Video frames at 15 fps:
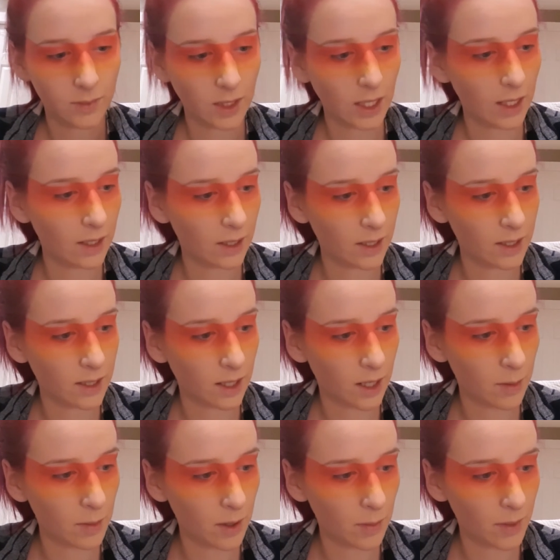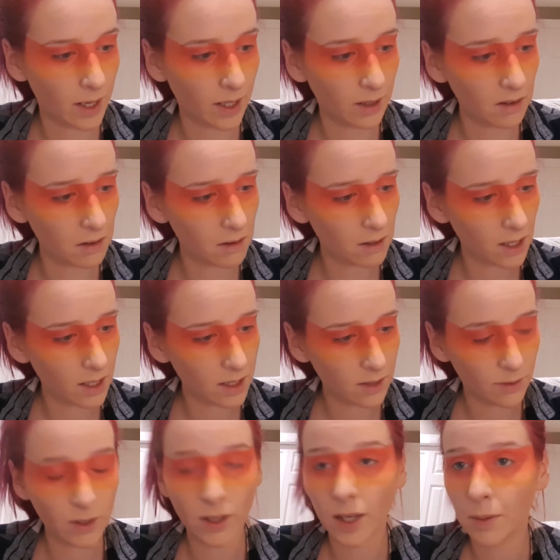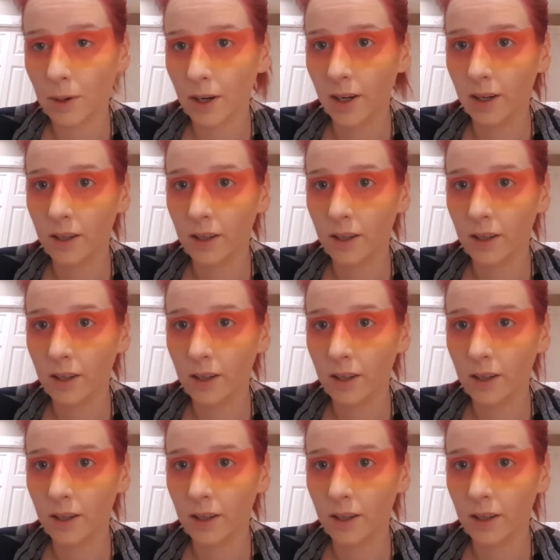Get a nice eyebrow mark. Oh, I lost a few eyebrow